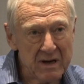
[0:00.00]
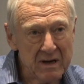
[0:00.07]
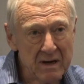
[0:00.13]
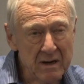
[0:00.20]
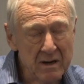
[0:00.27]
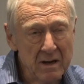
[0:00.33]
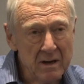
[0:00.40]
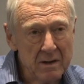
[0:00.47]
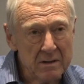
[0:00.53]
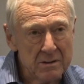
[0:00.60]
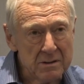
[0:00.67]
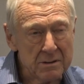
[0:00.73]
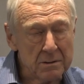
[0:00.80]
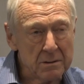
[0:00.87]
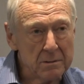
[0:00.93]
me
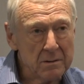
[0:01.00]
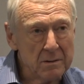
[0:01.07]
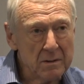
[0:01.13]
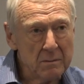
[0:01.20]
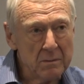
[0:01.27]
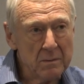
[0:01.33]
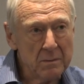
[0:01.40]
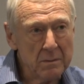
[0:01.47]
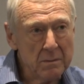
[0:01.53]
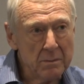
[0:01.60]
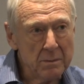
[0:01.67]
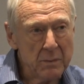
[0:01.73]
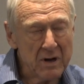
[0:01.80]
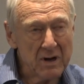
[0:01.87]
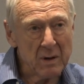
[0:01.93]
to
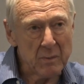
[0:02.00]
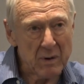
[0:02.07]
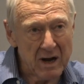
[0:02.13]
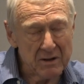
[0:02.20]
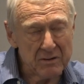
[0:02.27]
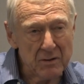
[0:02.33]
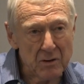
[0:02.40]
bring about